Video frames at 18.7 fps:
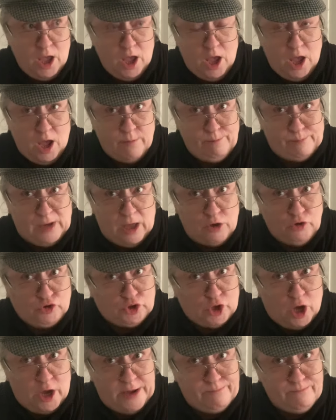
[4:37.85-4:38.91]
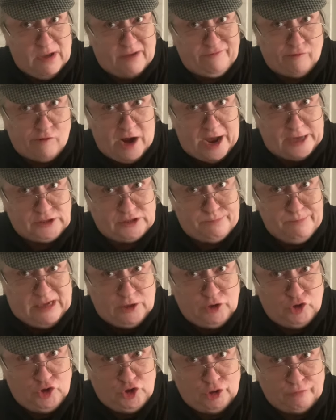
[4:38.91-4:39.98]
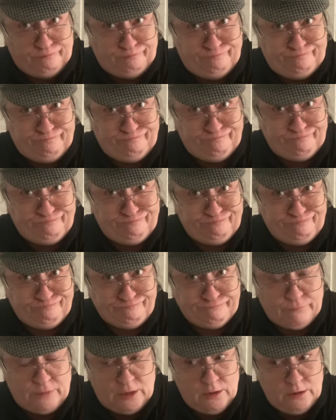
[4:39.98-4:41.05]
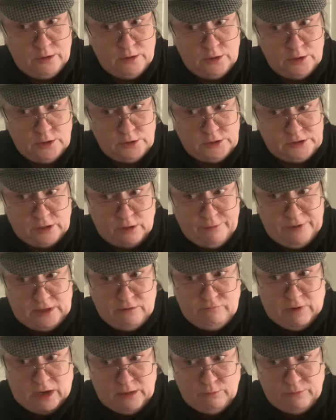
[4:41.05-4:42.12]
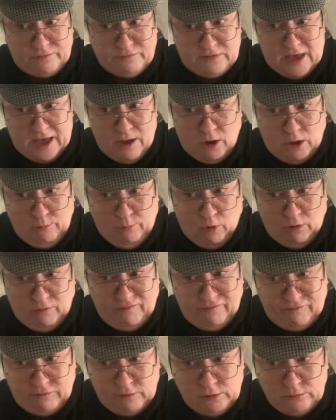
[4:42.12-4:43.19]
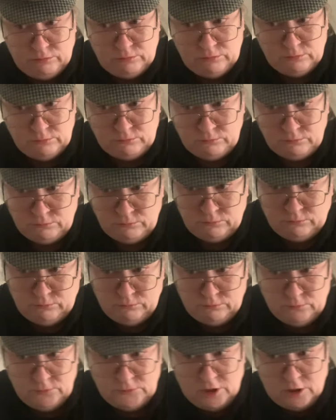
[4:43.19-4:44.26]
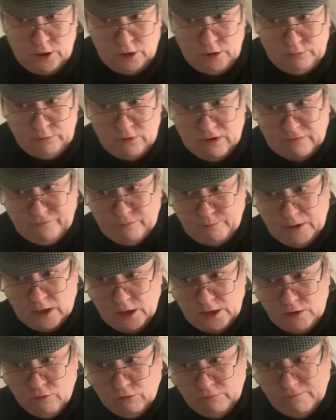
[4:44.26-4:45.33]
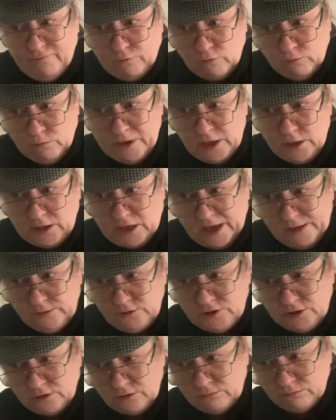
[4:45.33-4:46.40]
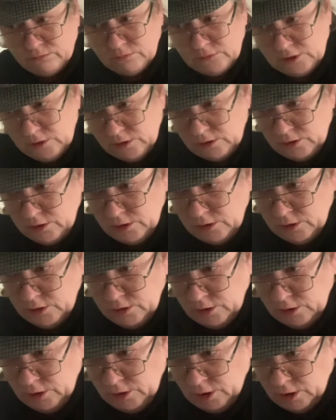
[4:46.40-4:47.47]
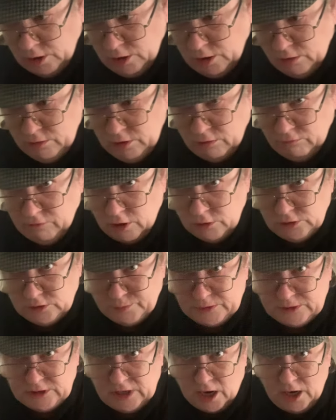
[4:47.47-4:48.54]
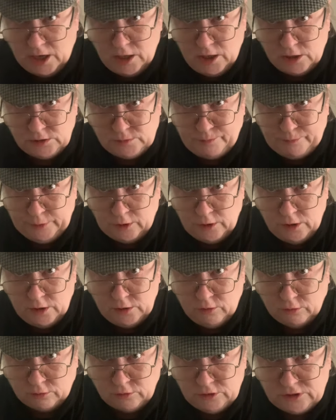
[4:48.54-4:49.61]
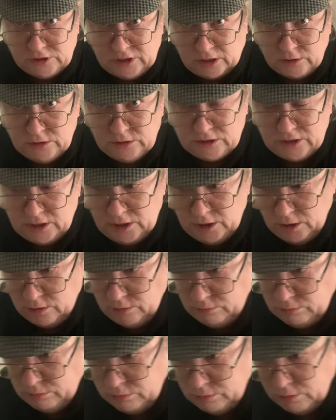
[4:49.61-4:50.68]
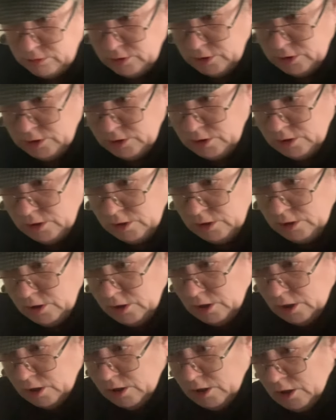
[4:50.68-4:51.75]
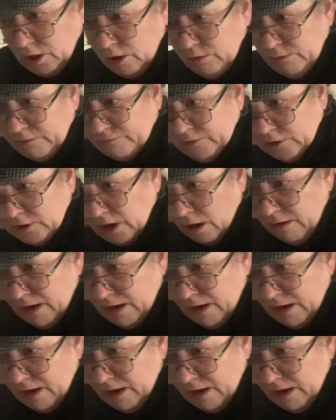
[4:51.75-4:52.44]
and blow drying Mother Ag's minge. So anyway, with that, I'm off. I hope you have a bloody awful weekend. I hope your roast potatoes burn on Sunday. And I hope if you go